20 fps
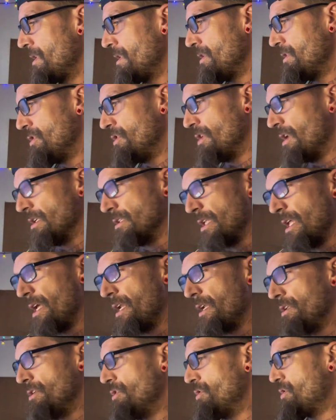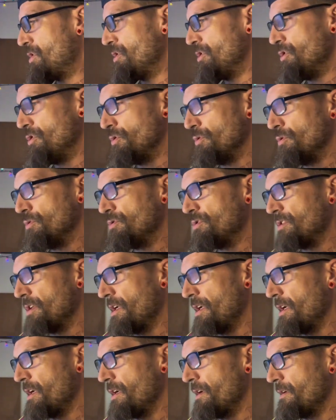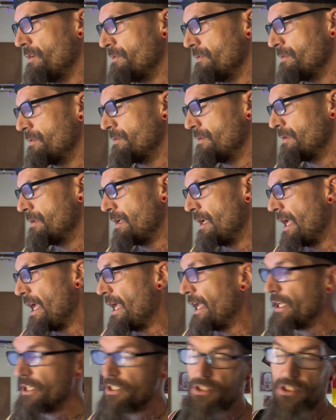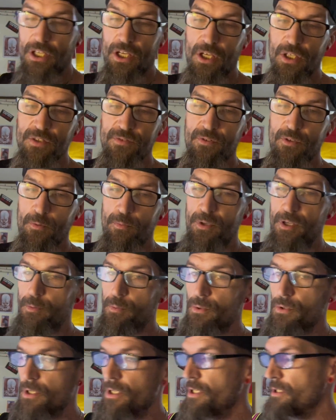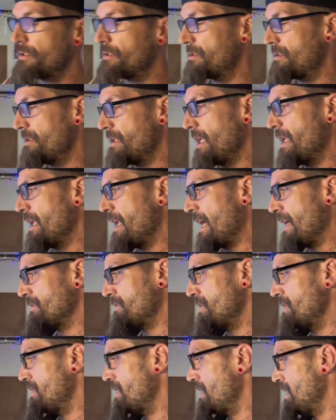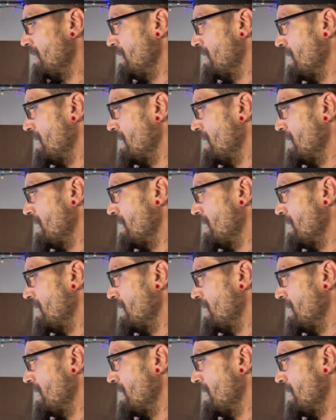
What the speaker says: You can use eggshells for the people that out there that eat